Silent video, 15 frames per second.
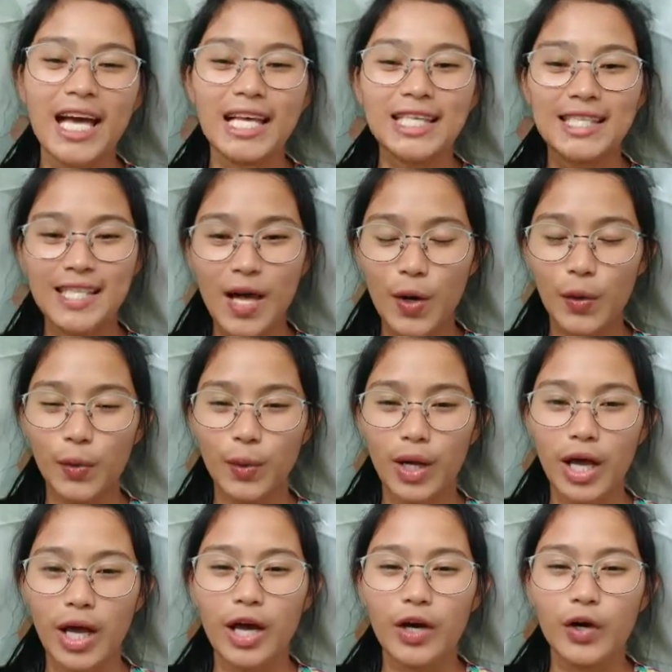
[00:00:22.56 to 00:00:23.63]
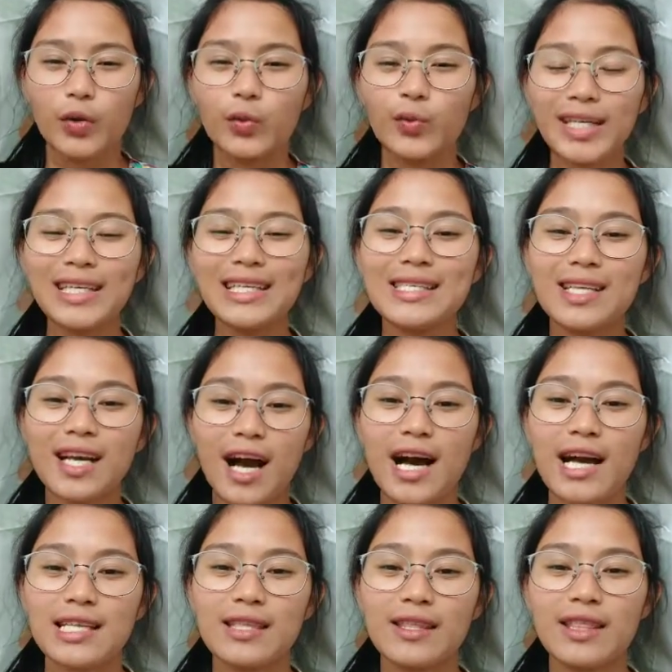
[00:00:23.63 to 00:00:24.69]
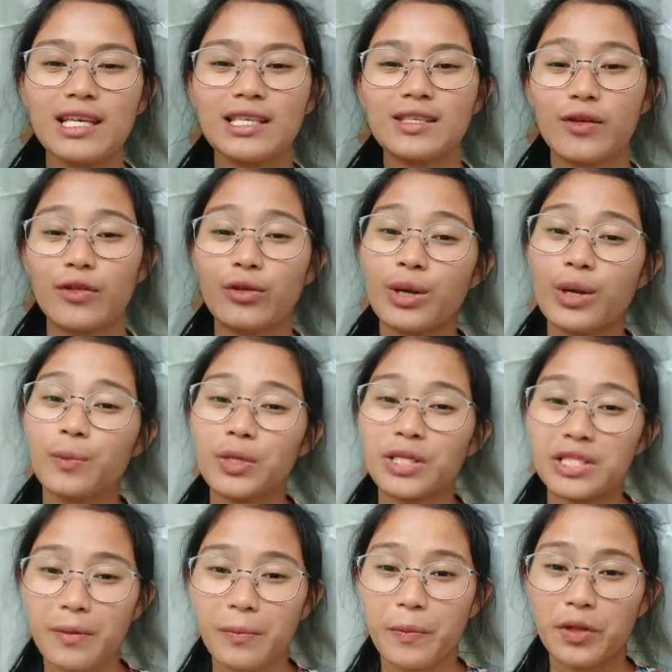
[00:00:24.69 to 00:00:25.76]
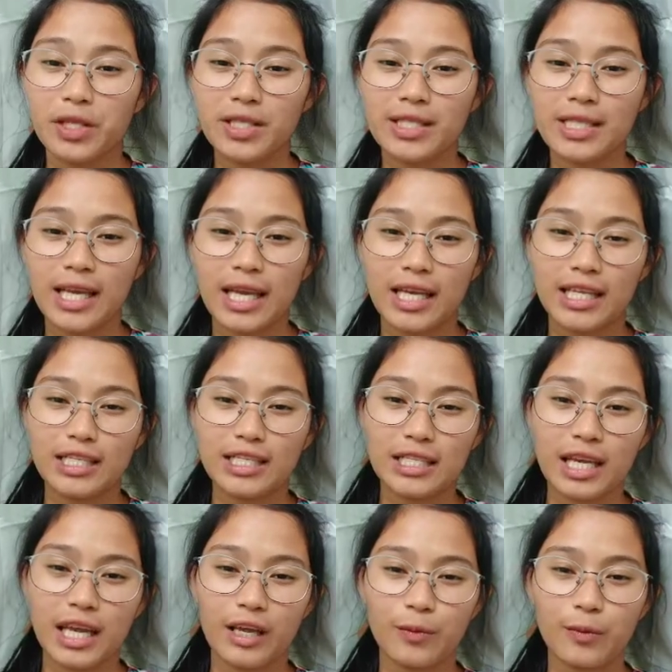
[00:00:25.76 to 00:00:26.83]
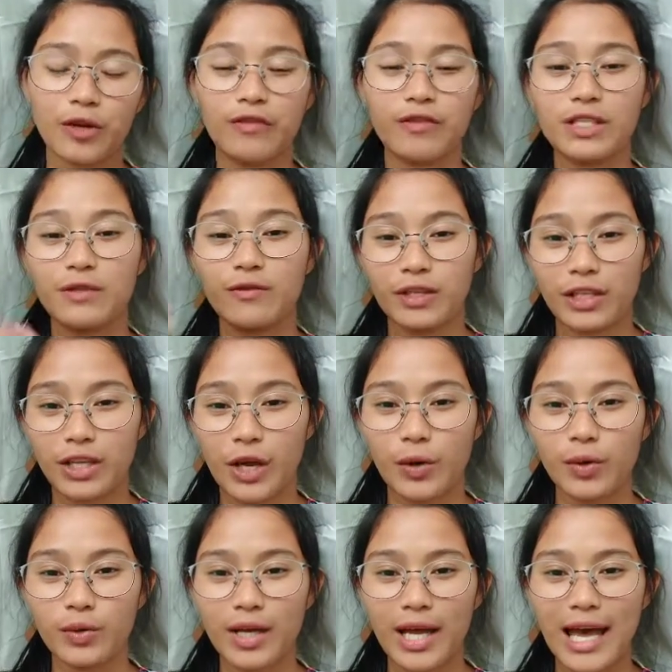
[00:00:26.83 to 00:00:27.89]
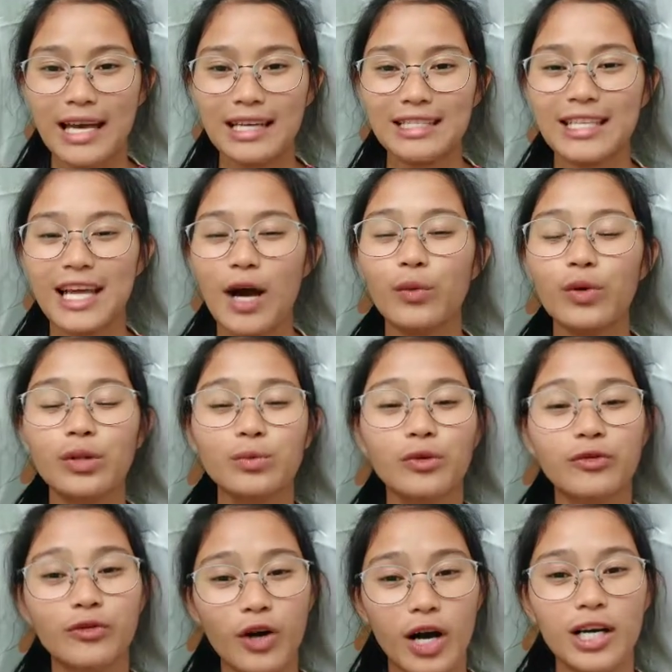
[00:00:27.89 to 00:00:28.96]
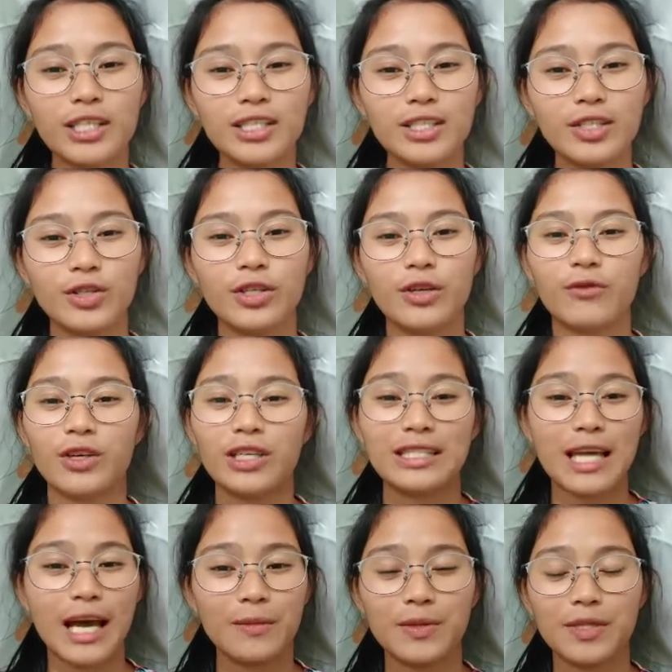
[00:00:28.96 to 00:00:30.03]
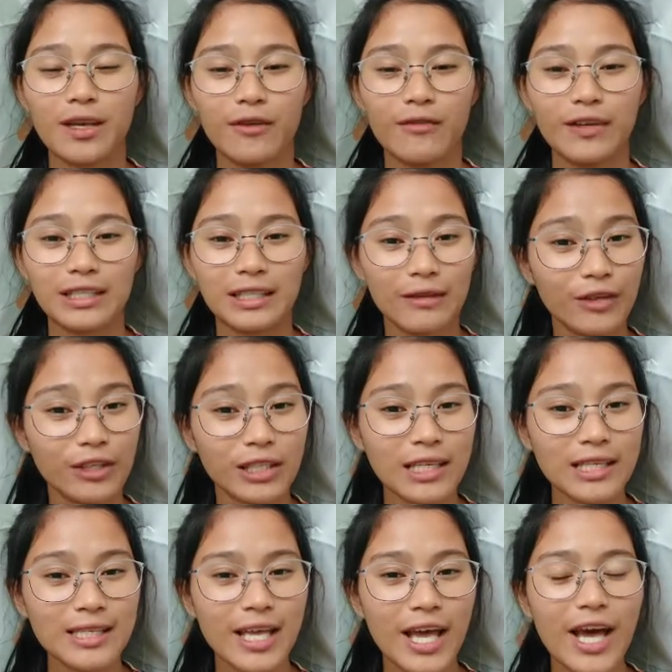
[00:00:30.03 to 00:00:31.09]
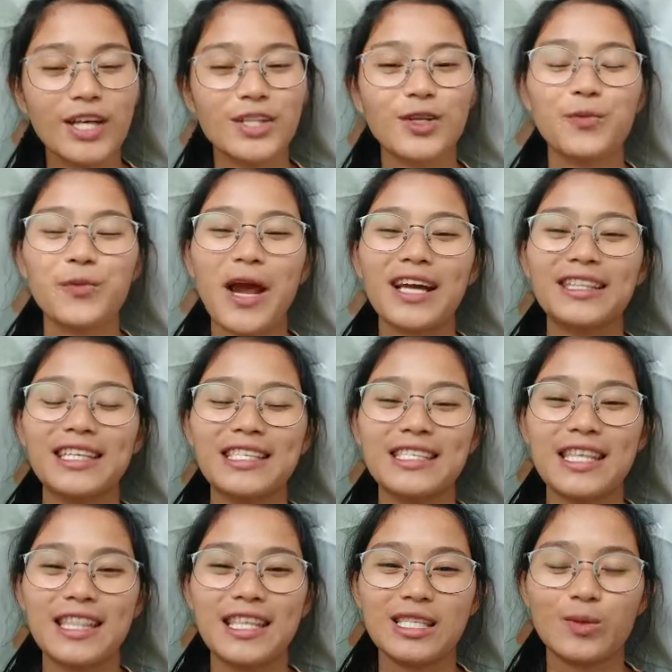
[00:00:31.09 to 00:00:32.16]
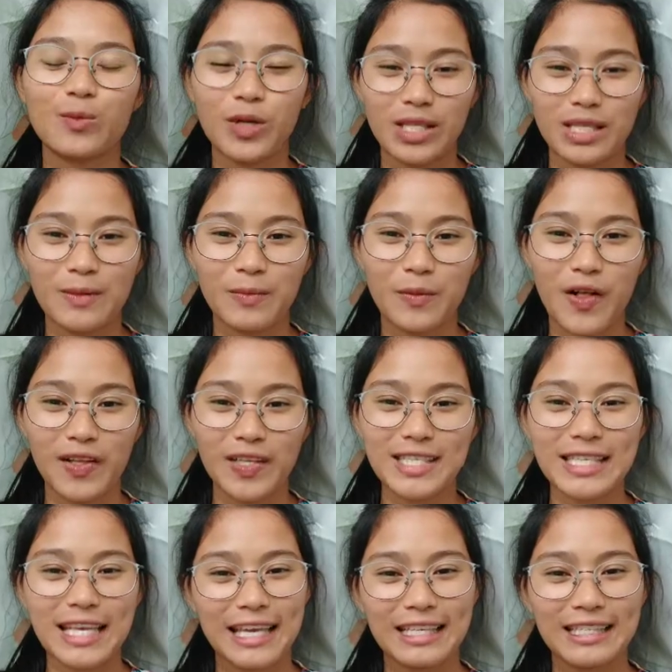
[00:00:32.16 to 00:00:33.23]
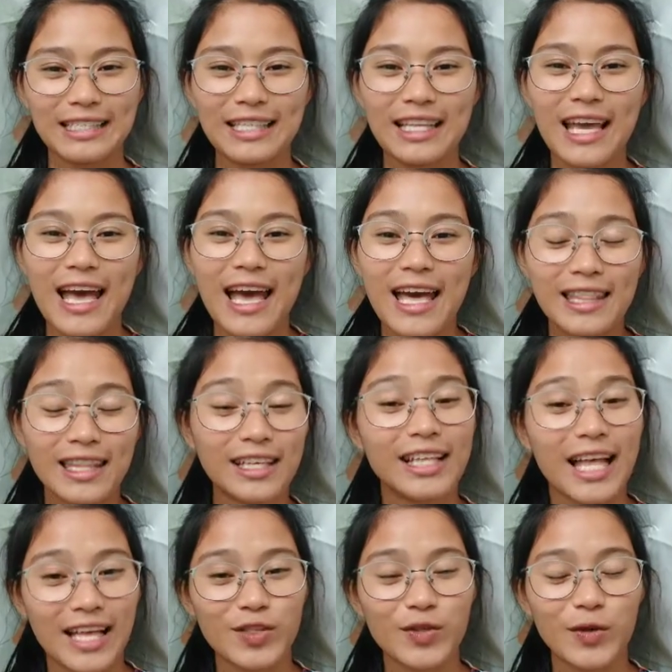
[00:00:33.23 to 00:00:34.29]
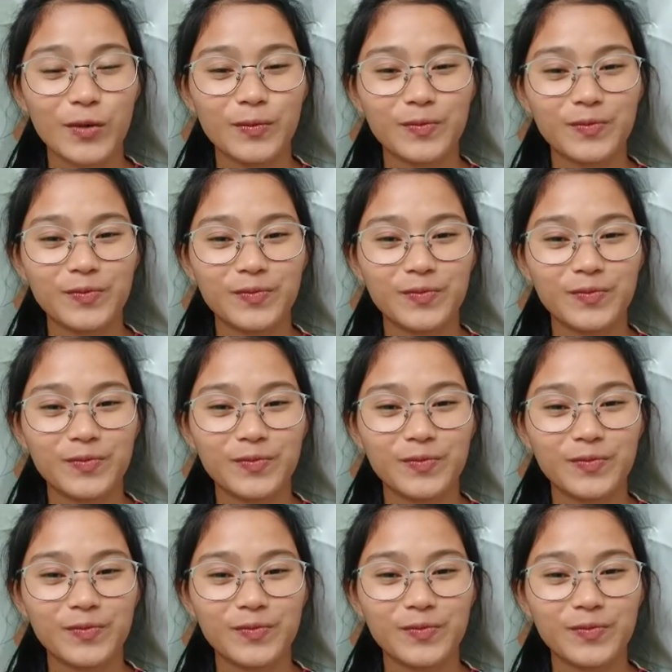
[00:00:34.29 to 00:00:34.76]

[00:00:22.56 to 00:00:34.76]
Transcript: So, we discussed these three principles in a previous video, and now we'll move on to different types of activities to practice these principles in the classroom.